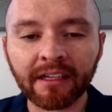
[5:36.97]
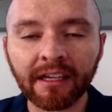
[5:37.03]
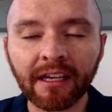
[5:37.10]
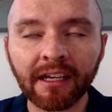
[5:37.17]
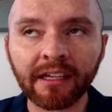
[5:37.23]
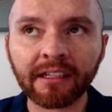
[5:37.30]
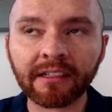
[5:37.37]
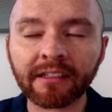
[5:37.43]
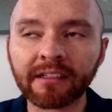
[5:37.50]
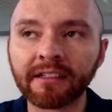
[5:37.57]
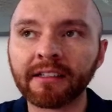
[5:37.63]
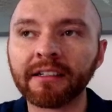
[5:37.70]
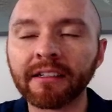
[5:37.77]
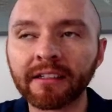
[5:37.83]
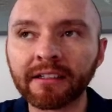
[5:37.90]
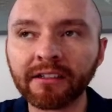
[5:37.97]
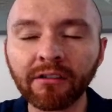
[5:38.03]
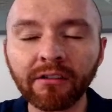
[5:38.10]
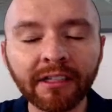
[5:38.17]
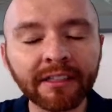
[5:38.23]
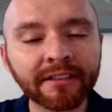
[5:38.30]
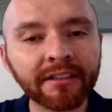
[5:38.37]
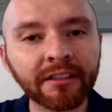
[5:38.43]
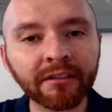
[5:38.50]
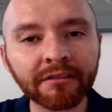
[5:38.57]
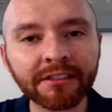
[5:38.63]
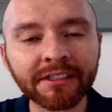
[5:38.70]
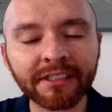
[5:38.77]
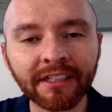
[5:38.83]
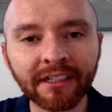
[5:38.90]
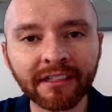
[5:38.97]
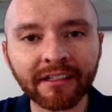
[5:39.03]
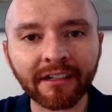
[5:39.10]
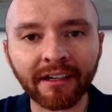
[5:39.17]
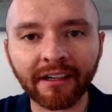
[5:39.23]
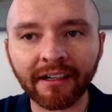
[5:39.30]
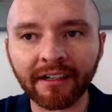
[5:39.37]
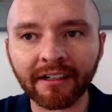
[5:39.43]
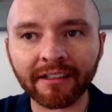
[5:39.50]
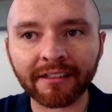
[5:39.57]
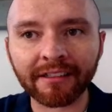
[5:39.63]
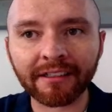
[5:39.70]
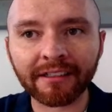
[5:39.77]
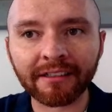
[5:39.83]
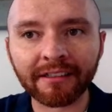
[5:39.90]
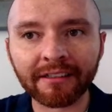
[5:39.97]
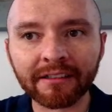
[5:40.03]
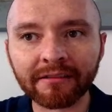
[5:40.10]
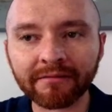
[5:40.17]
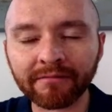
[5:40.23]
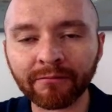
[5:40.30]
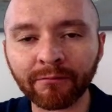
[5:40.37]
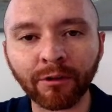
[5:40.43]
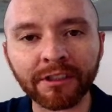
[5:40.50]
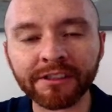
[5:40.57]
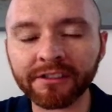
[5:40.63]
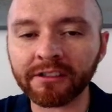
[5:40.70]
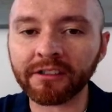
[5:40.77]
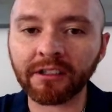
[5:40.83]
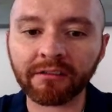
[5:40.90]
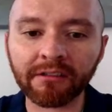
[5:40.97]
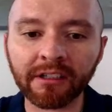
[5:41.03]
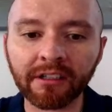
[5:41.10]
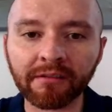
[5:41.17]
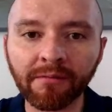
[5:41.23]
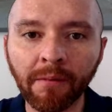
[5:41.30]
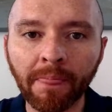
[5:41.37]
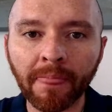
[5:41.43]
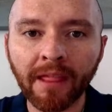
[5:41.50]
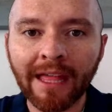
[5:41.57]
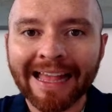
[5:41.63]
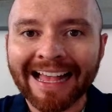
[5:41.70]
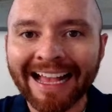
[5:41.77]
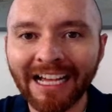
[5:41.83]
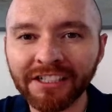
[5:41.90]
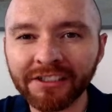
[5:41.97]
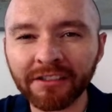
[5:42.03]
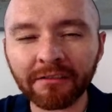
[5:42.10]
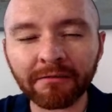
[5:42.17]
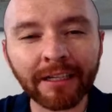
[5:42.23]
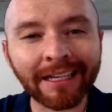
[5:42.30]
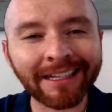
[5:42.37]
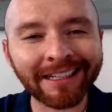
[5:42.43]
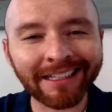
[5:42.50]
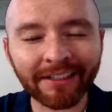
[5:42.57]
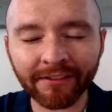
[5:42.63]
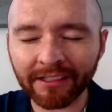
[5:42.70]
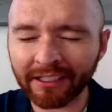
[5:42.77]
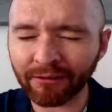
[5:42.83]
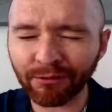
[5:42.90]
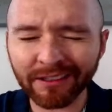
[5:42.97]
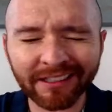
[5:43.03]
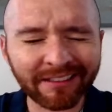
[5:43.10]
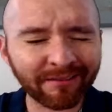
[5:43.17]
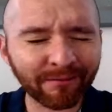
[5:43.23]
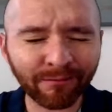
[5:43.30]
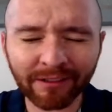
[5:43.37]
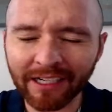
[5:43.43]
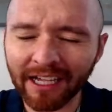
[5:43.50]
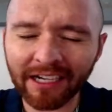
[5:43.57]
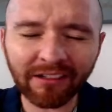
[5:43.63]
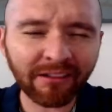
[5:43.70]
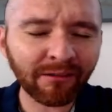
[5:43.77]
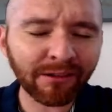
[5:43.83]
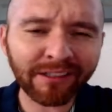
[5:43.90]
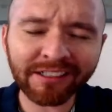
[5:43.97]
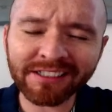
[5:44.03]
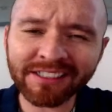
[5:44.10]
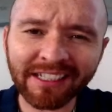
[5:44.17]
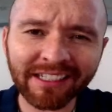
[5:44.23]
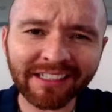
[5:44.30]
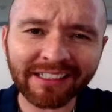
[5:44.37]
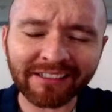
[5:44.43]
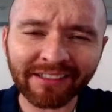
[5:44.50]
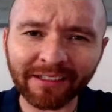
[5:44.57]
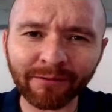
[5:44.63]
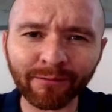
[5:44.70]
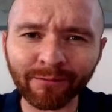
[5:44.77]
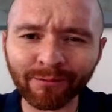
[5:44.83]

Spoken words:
And don't get too stuck on words you don't know. As you're reading, if you're like, I don't know what they're saying, like,